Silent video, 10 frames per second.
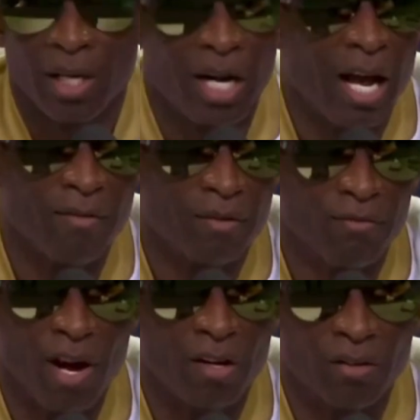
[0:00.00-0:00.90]
and I
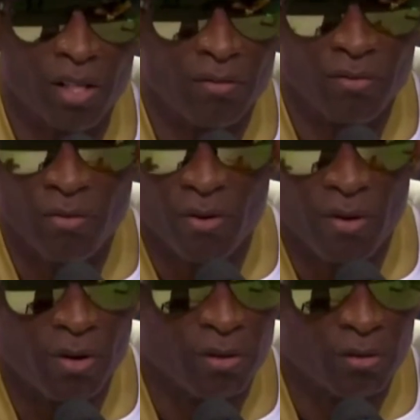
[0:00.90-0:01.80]
haven't followed it
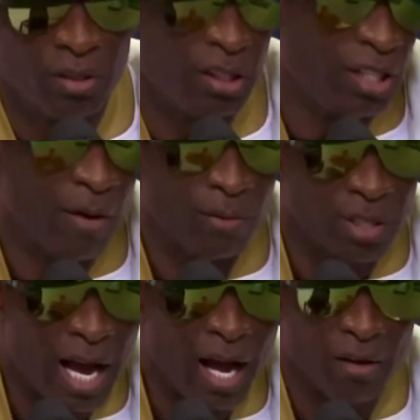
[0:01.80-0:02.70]
since I
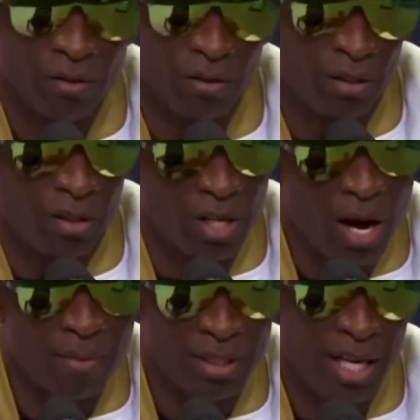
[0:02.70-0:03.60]
was out
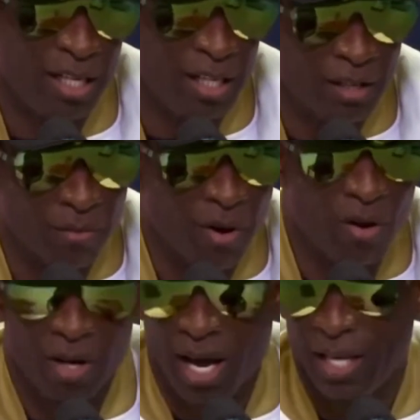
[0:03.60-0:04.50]
commentating and
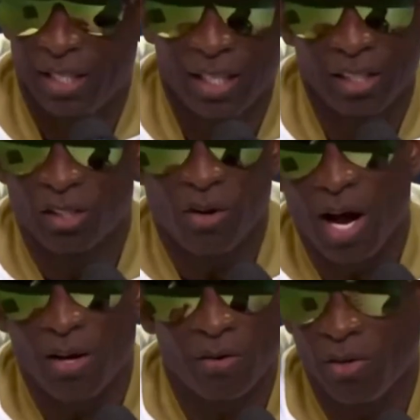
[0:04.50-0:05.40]
broadcasting it, so
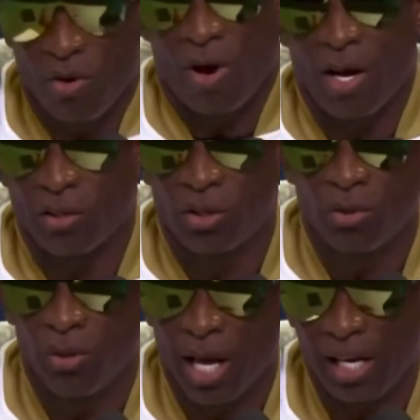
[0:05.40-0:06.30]
I don't know how
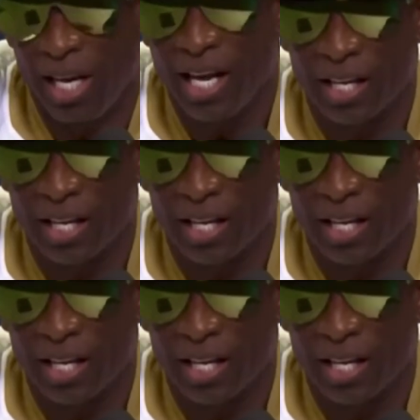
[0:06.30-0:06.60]
true that